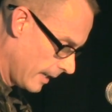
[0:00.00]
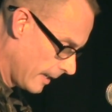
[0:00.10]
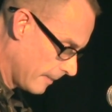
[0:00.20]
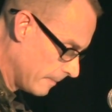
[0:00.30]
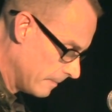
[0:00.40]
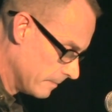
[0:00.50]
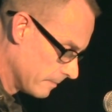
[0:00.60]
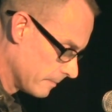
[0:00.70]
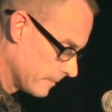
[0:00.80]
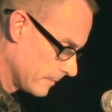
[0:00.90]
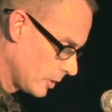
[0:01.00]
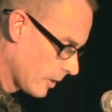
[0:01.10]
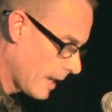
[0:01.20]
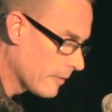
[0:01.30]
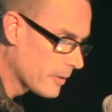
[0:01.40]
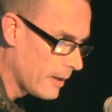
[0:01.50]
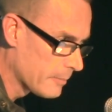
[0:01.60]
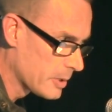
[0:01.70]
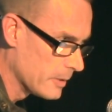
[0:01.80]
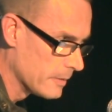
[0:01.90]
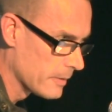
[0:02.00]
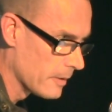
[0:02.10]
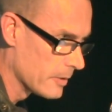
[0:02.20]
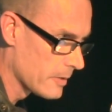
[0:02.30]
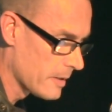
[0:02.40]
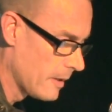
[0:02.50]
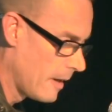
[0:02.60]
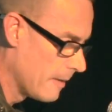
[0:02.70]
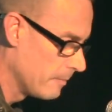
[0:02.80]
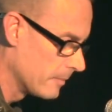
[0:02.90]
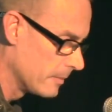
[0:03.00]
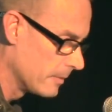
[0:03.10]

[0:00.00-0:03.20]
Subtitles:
Your health options are just a lot